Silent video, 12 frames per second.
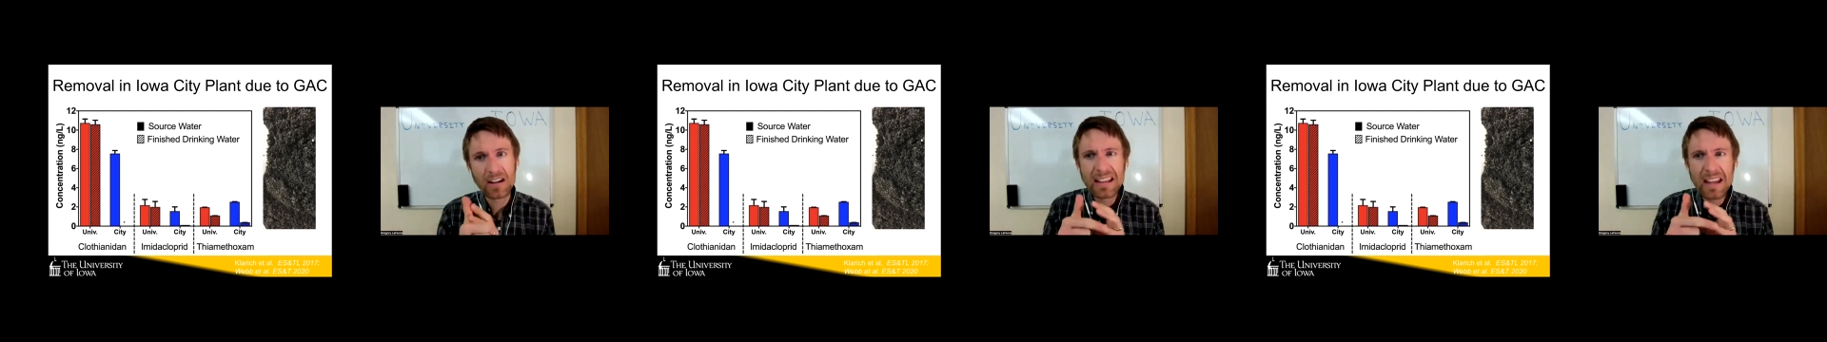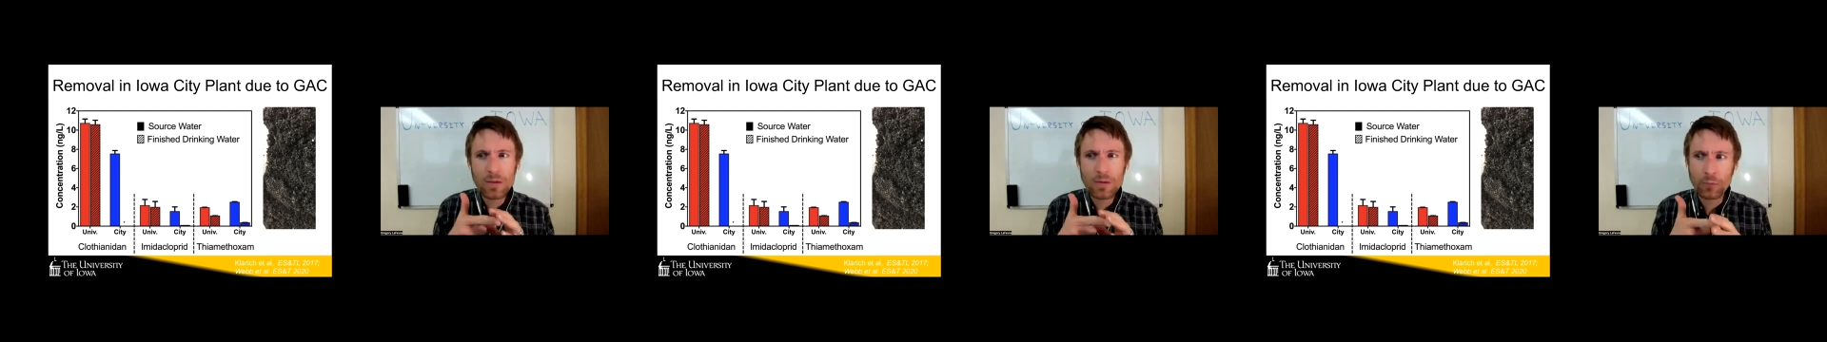They
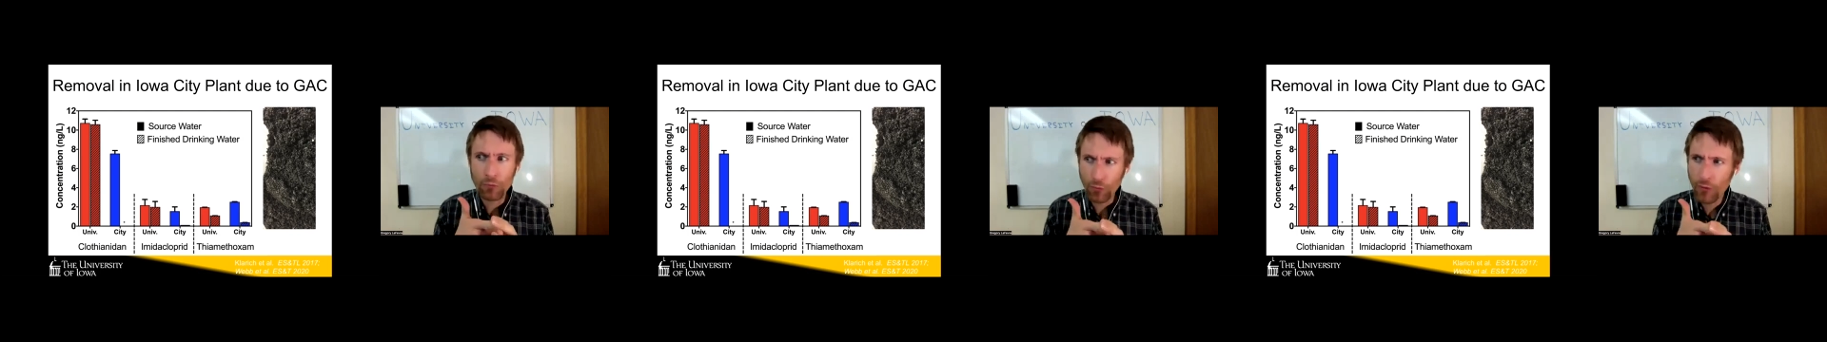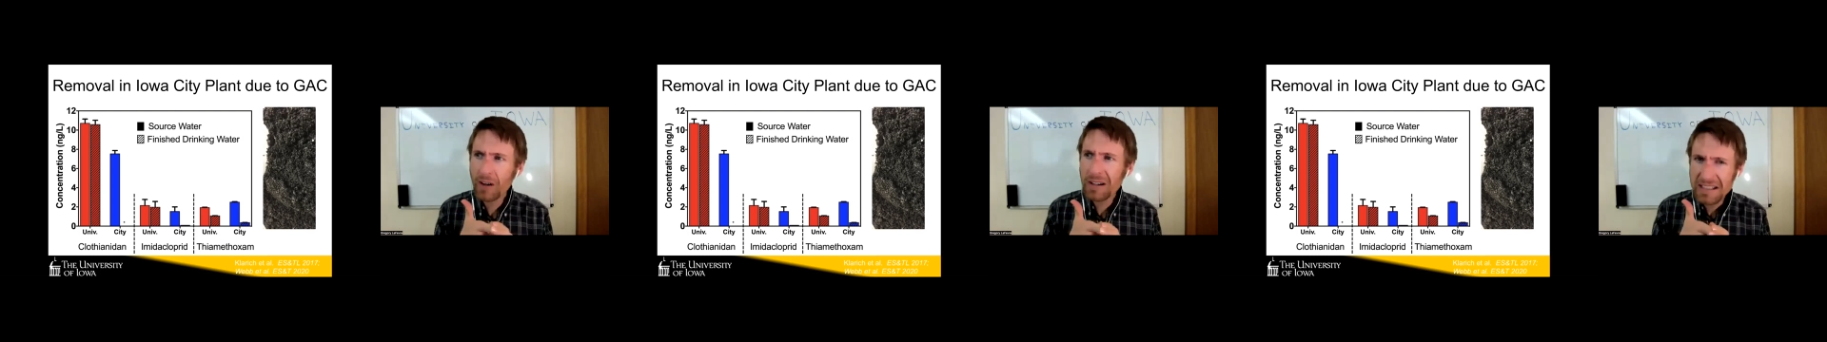have
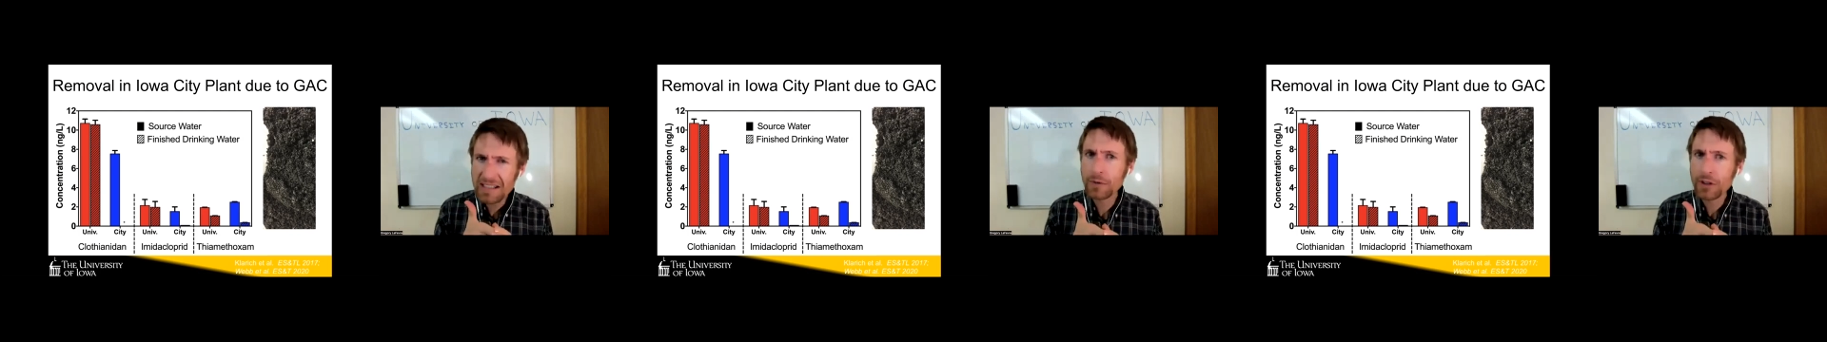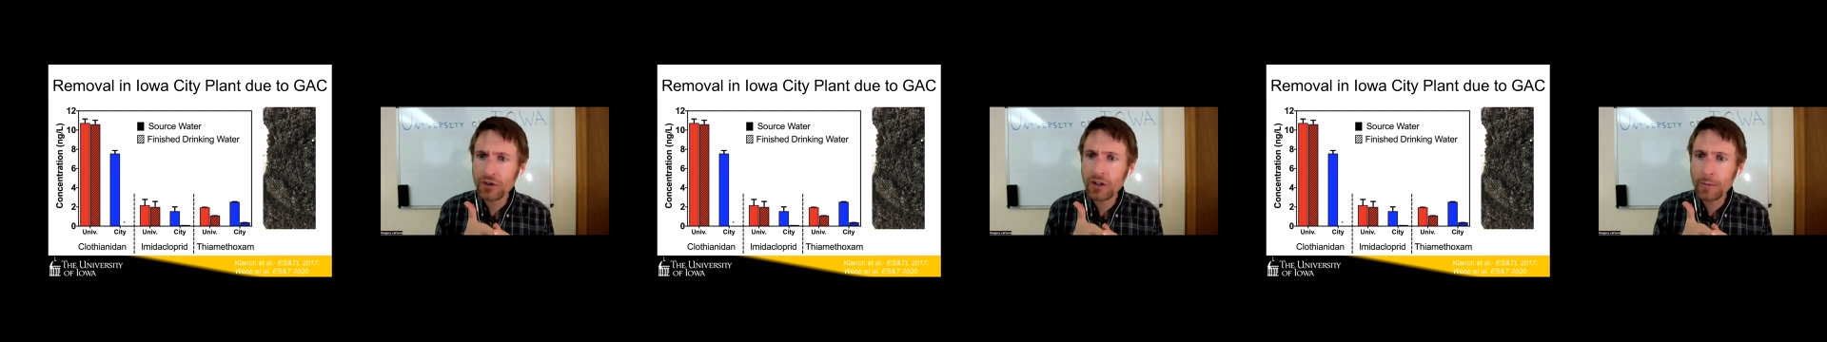very similar
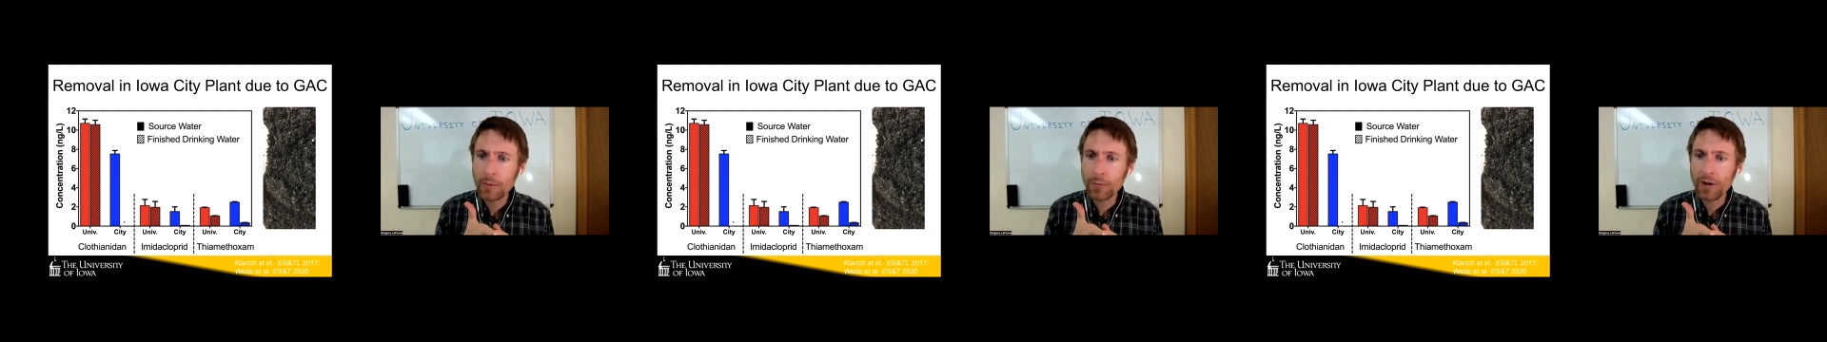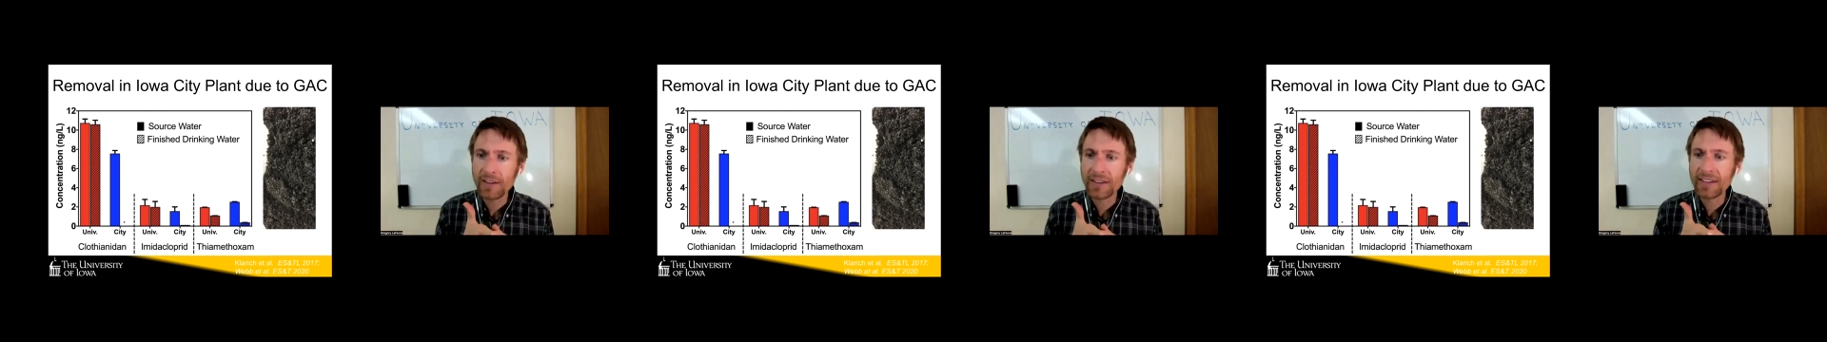treatment
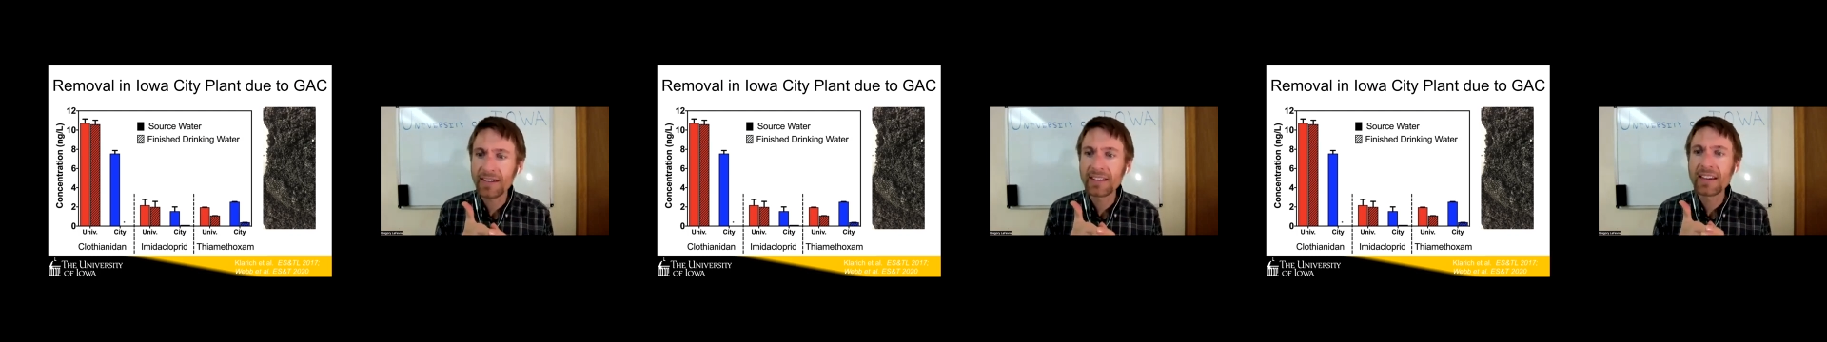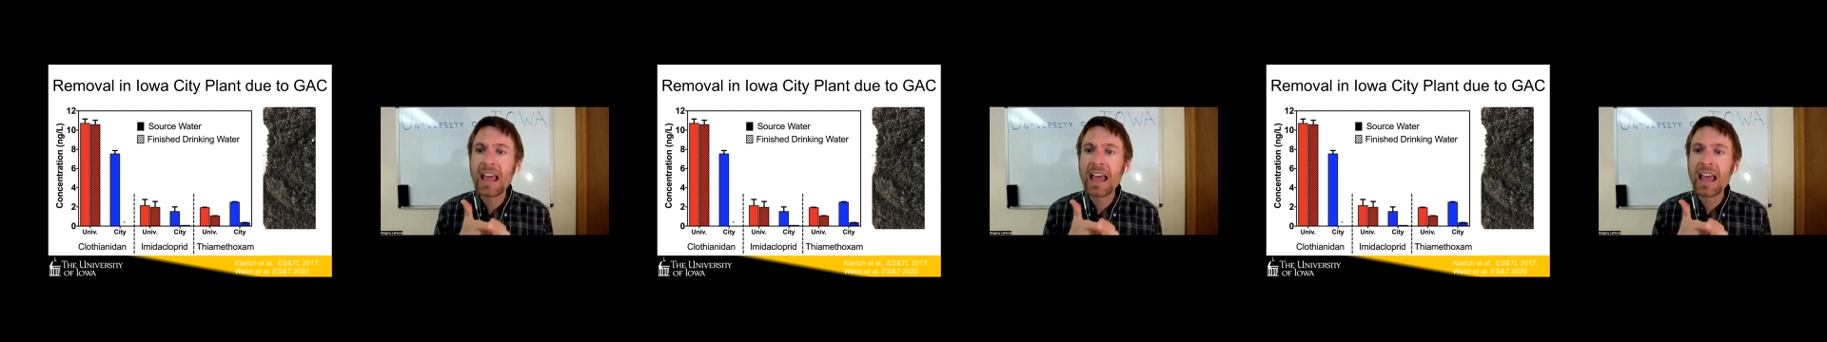processes,